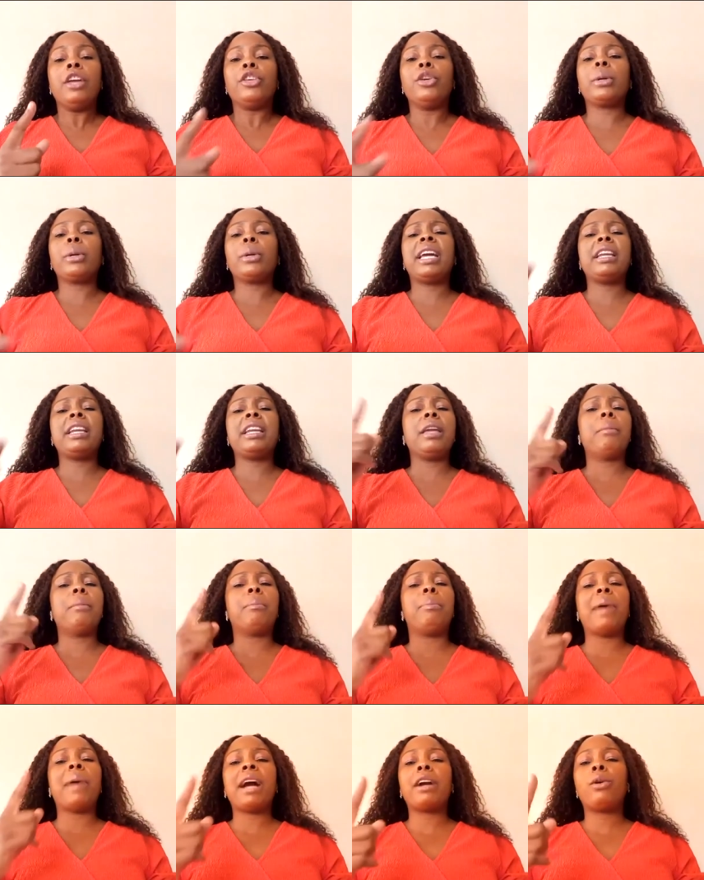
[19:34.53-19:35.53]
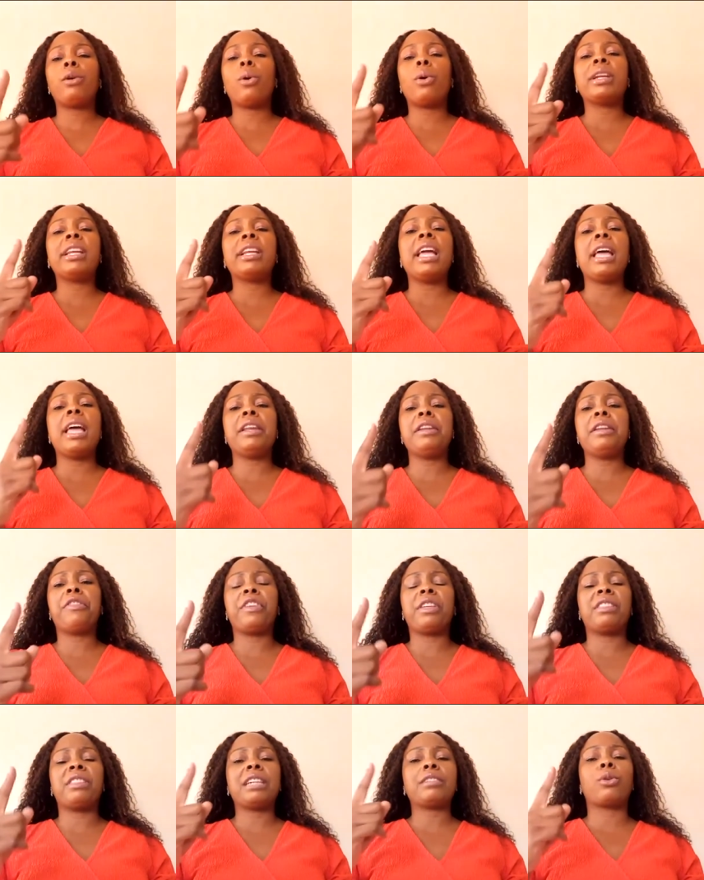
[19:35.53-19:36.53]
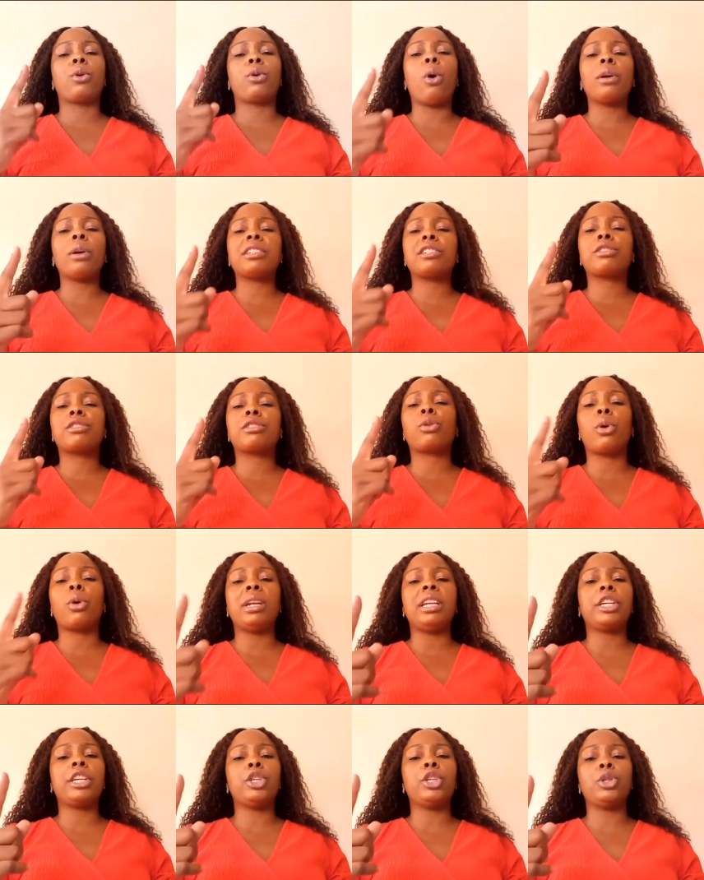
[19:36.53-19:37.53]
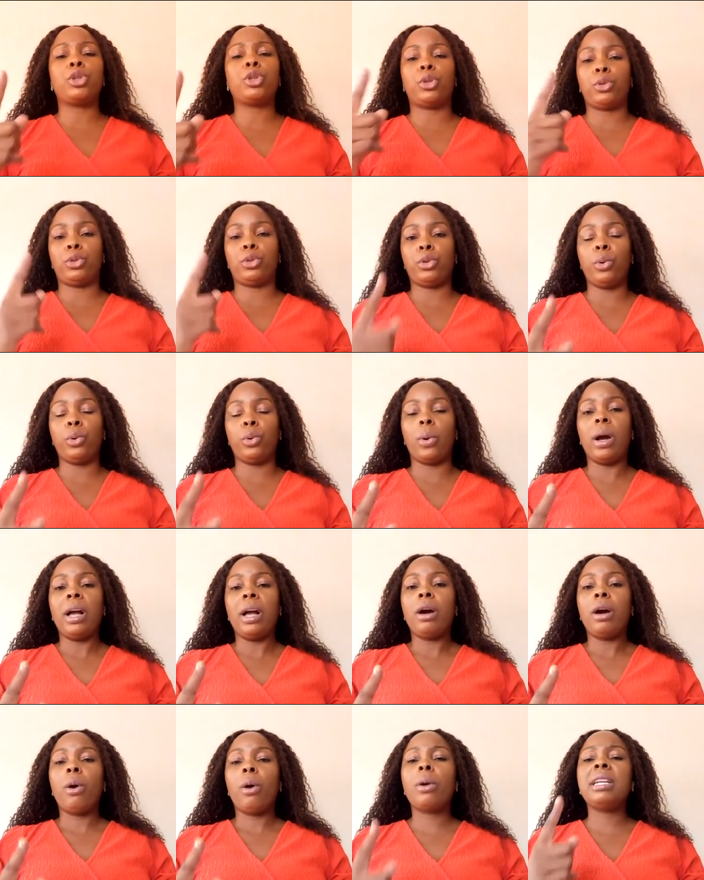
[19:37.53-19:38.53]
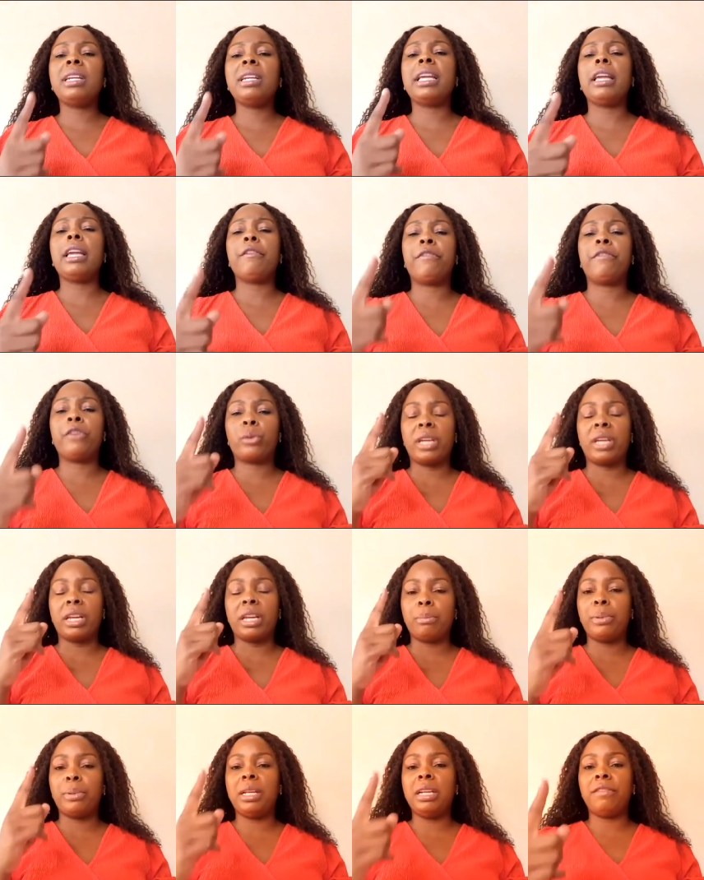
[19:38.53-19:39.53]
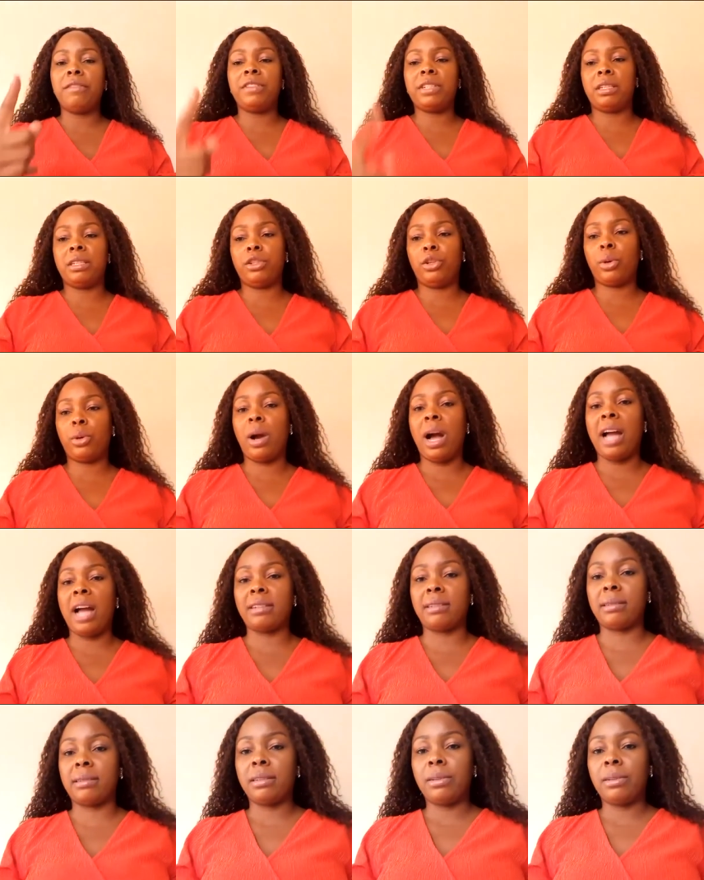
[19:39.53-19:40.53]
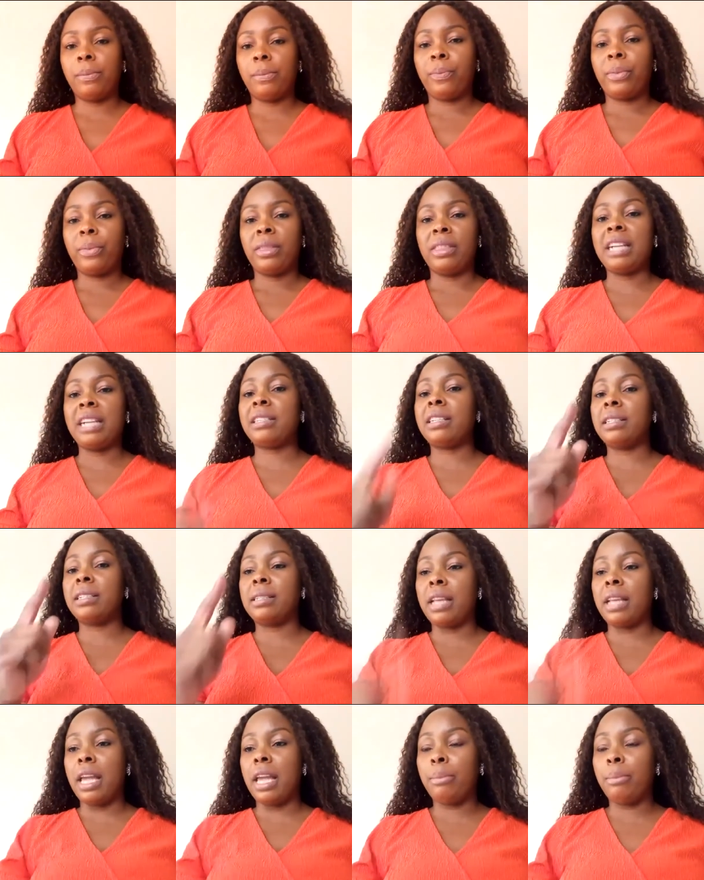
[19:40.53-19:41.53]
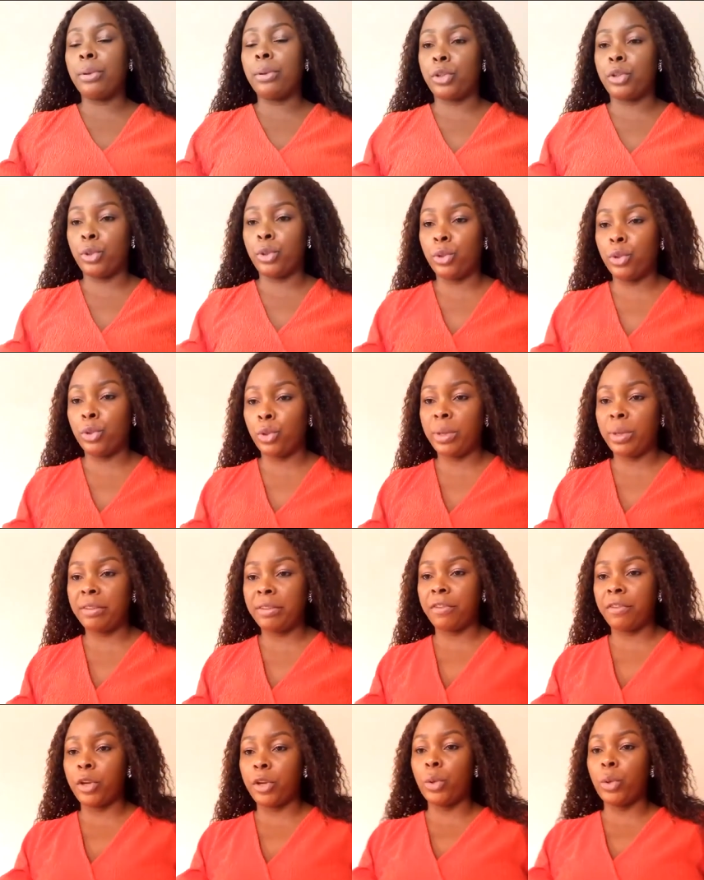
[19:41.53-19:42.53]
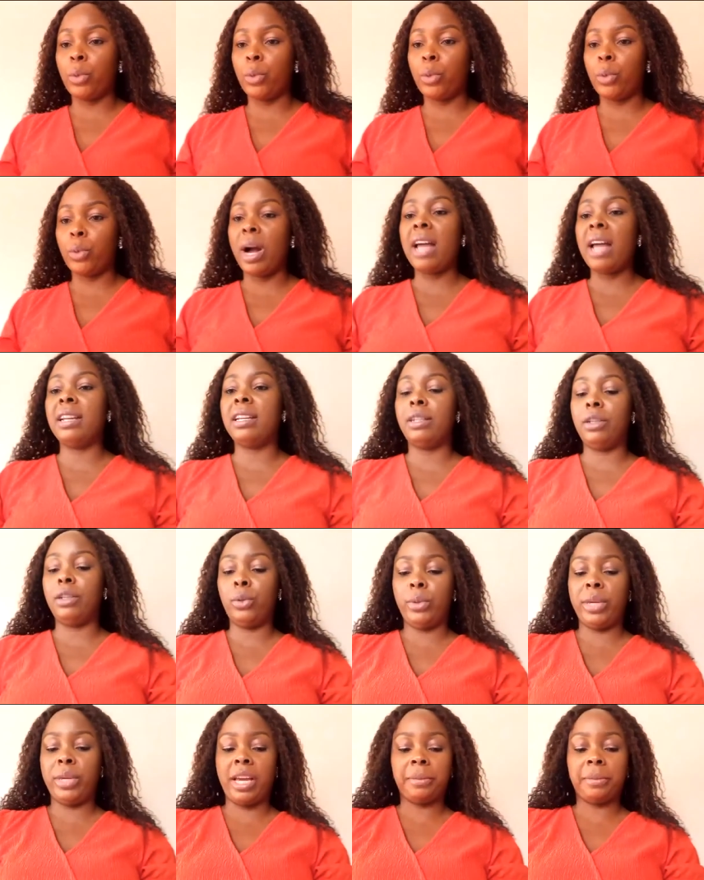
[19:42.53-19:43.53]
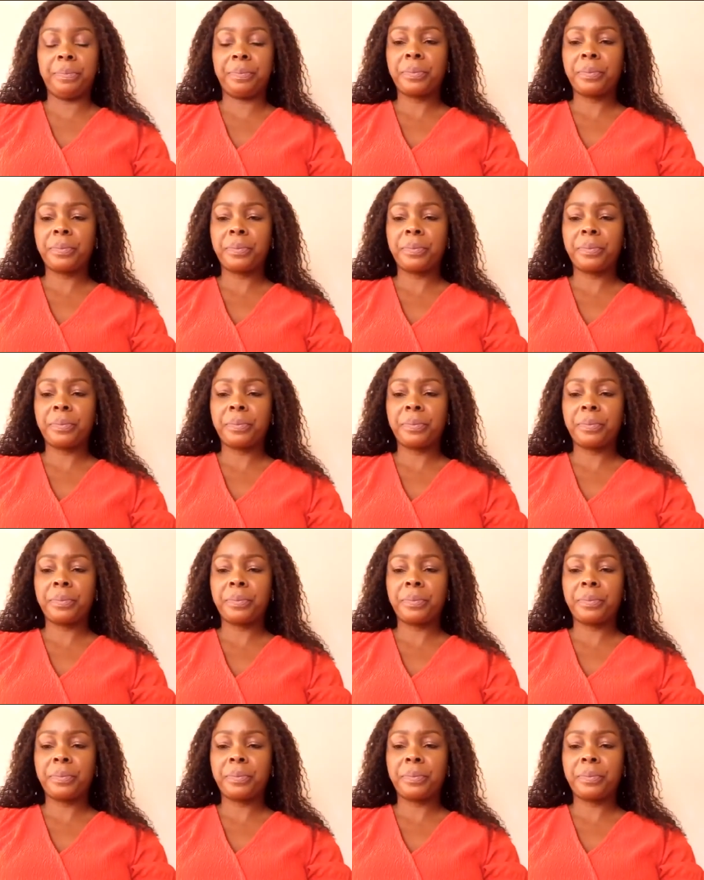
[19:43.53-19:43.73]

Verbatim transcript: You can embark on anything that God is calling you to do, only if you can believe it in your heart that He is able to do it for you. Hallelujah.